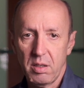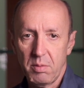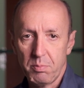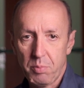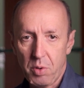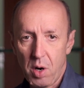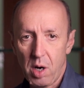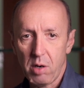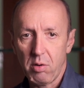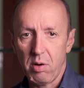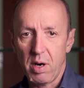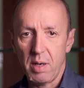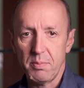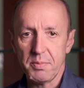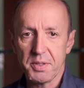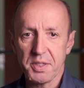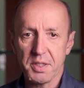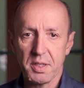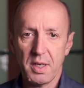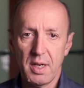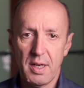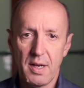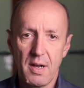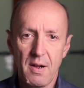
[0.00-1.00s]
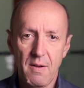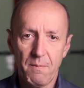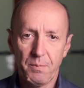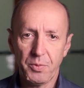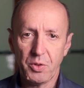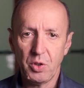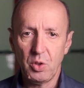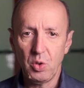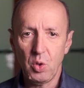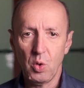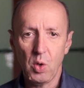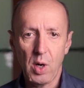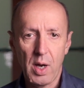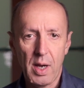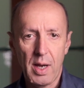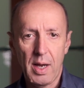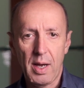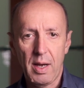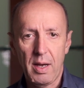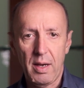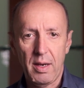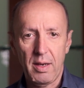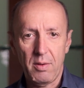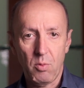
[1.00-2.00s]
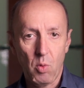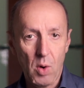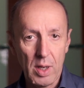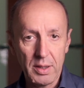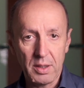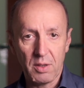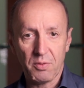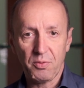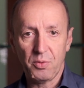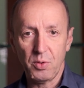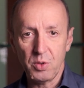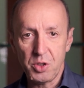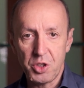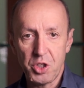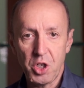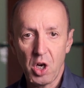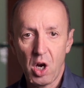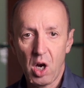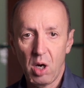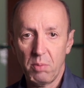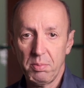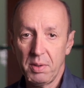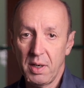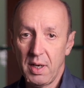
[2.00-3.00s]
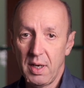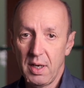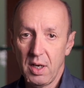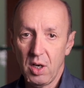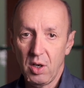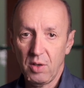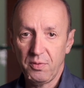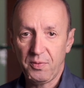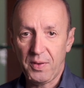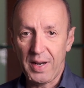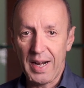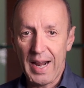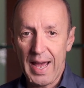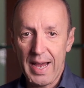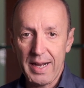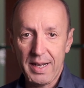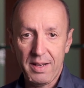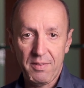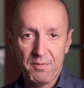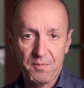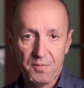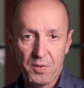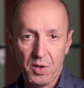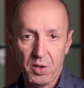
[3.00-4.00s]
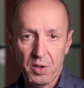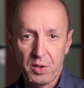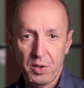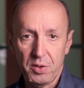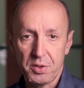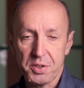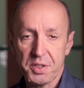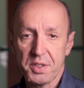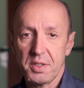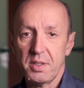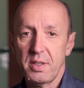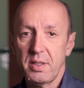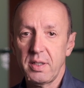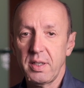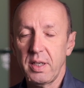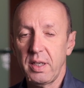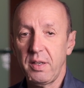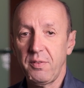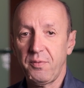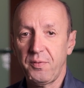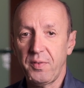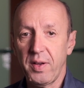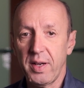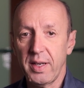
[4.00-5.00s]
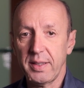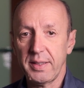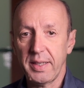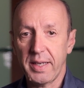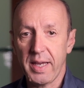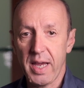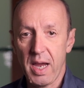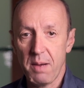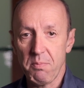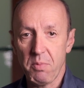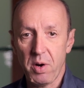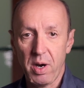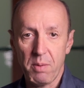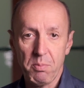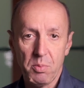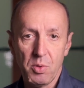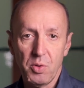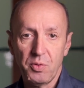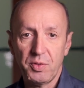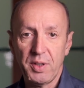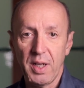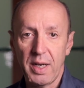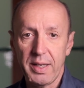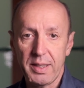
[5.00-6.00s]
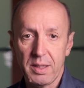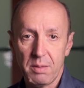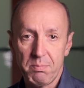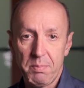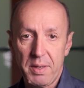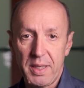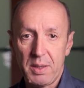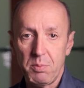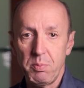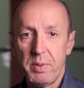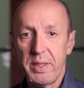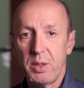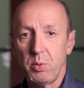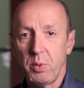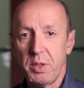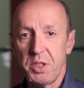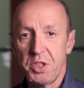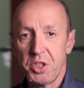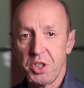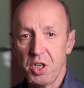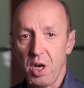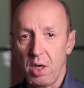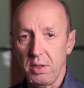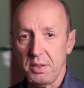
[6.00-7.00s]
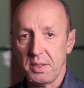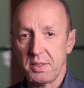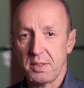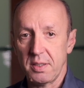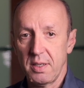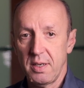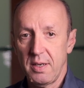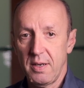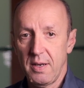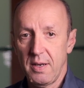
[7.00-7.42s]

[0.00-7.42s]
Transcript: programs do a wonderful job of aligning photos if the camera moved a little bit between shots.